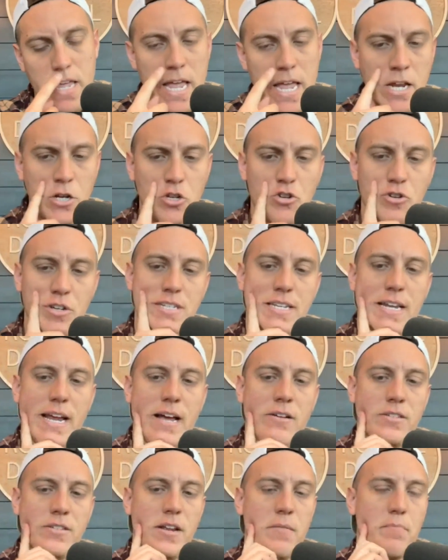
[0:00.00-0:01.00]
Interesting.
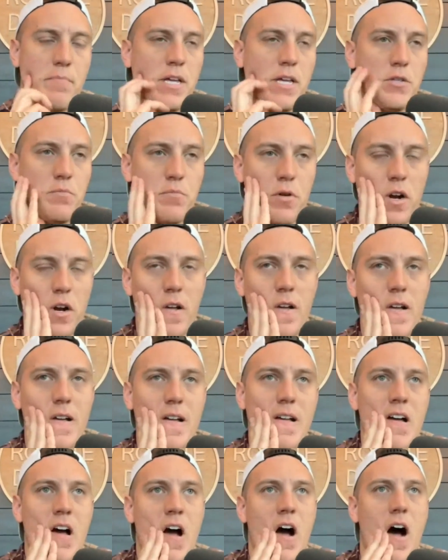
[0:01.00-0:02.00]
Outside of Pittsburgh.
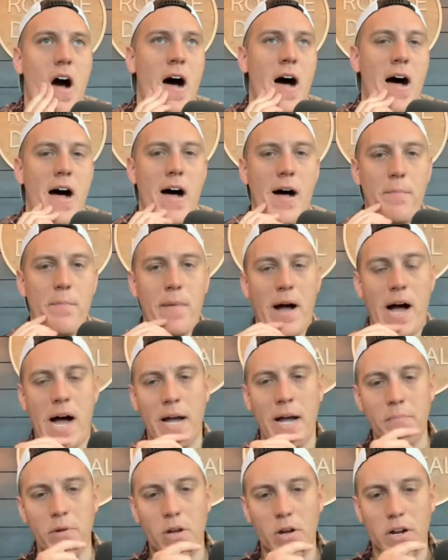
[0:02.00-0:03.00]

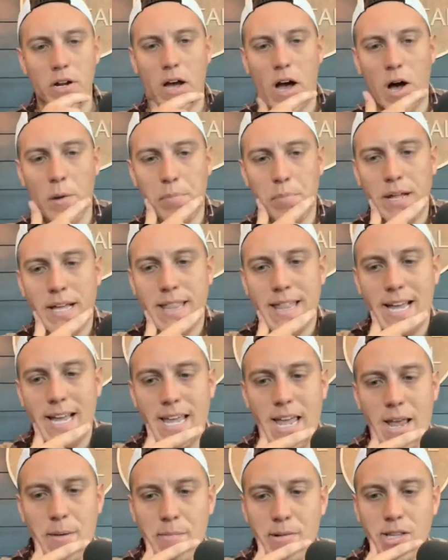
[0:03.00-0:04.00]
I'll play that
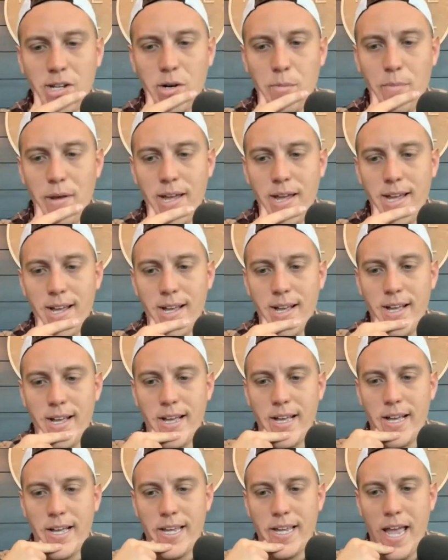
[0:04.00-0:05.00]
game a little bit.
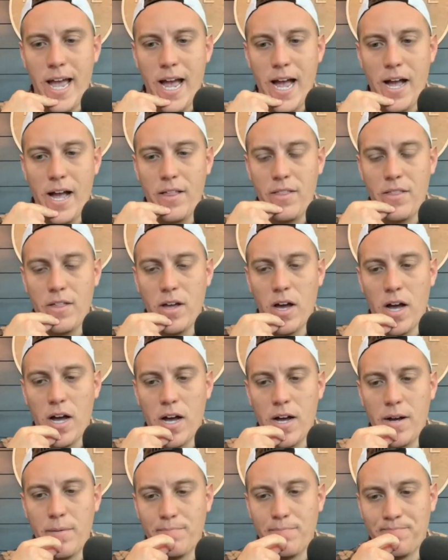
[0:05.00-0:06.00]
Yeah.
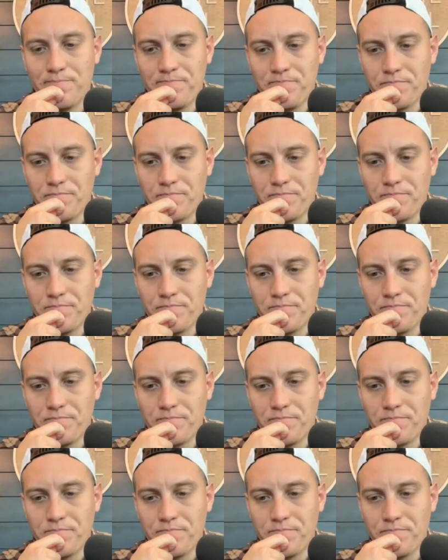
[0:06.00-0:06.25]
One